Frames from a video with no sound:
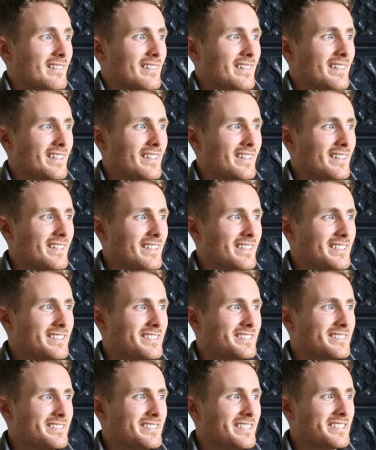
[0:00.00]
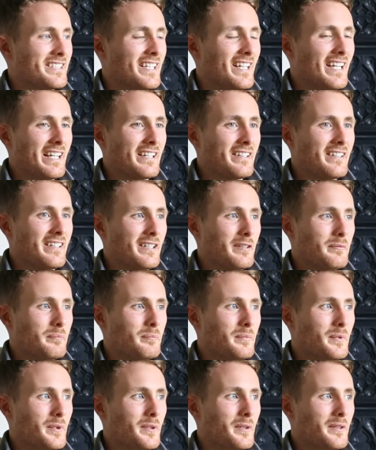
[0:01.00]
yeah, it's disheartening,
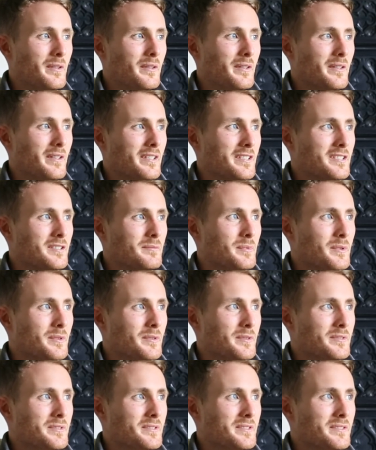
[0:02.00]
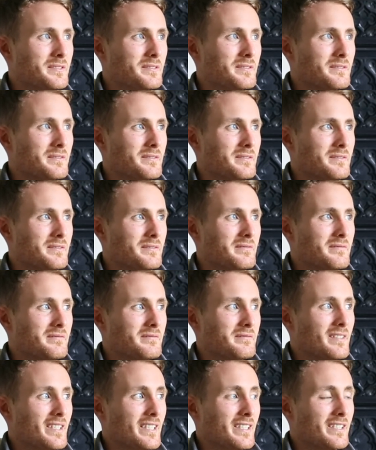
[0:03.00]
but I suppose
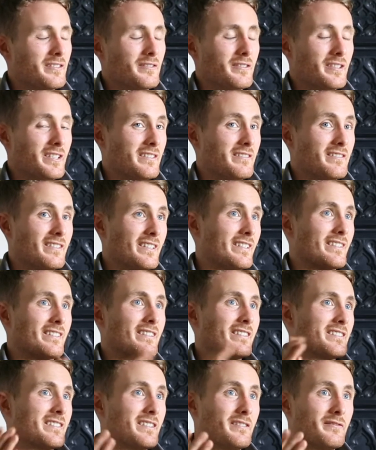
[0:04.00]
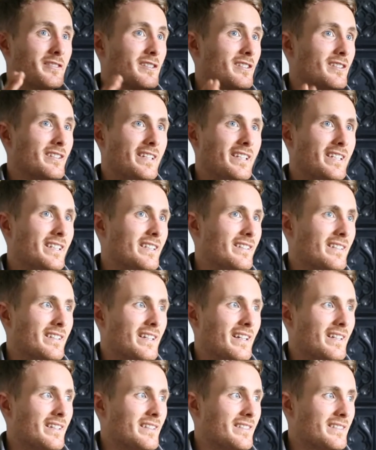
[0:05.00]
like the silver lining to
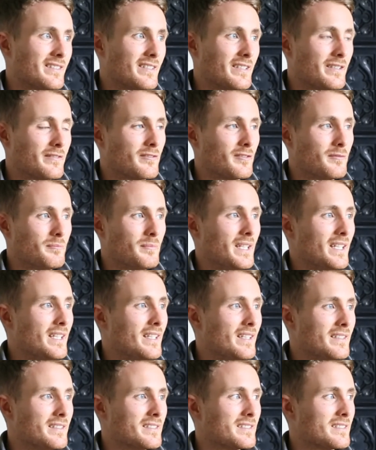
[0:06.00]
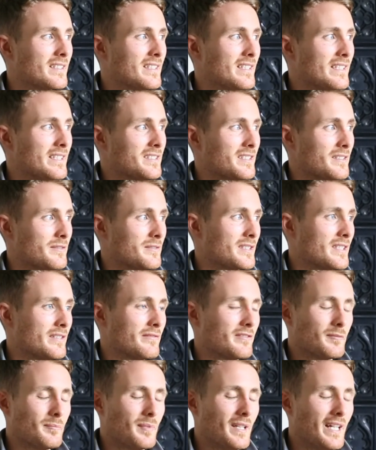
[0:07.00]
that is, like, for me, is at least I was
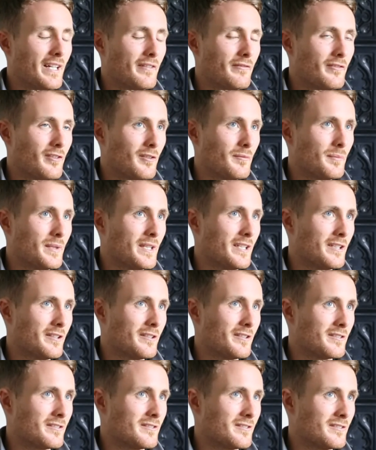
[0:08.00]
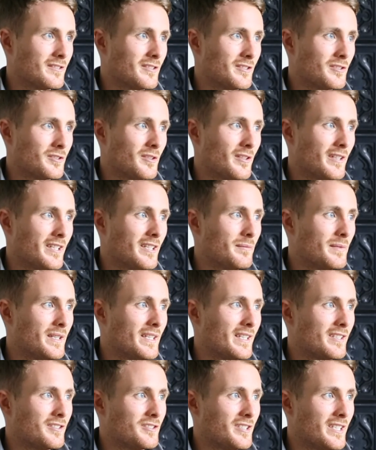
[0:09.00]
given the platform here to try and
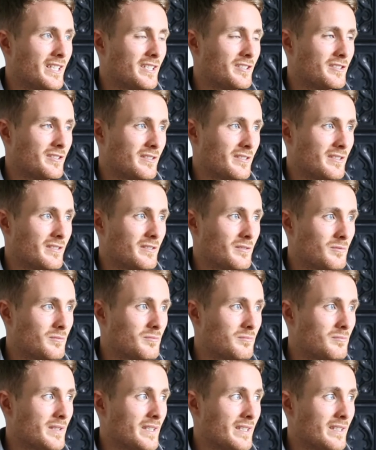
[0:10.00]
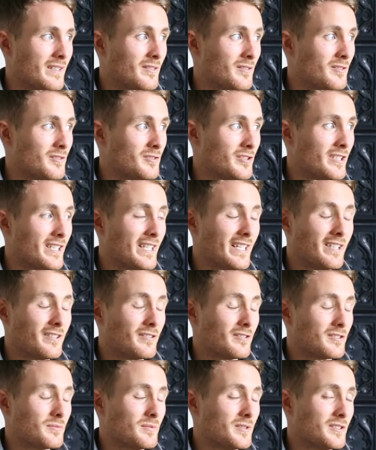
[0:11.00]
make a change in 100
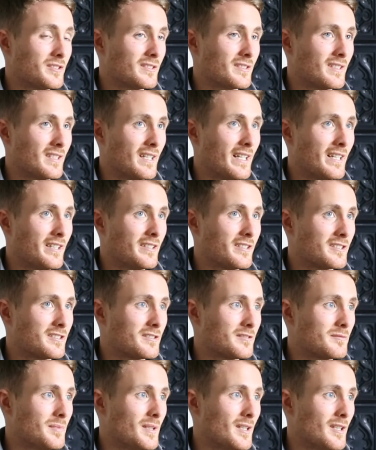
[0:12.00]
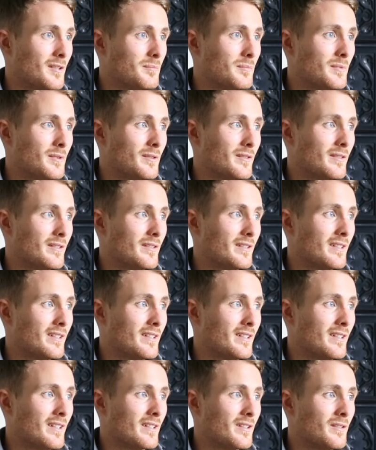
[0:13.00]
acres, which is a large spot, but
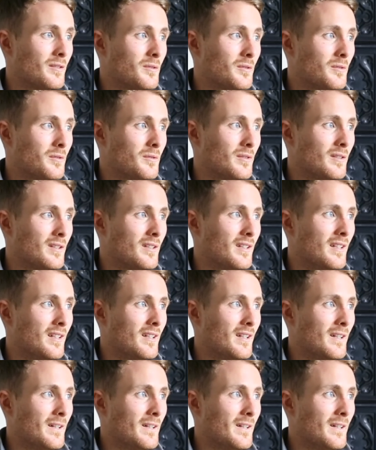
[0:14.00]
on a whole